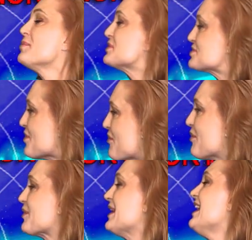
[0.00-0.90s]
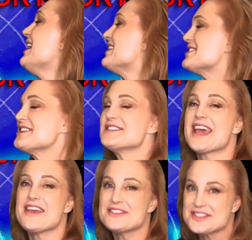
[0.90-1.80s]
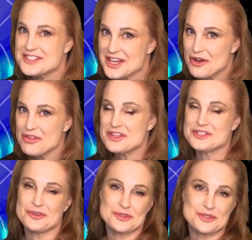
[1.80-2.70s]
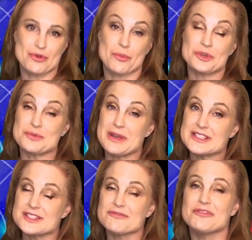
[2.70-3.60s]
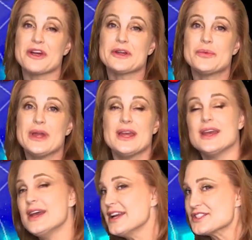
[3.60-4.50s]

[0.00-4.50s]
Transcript: But don't worry, this is a stealthy solar storm, which means it's very weak.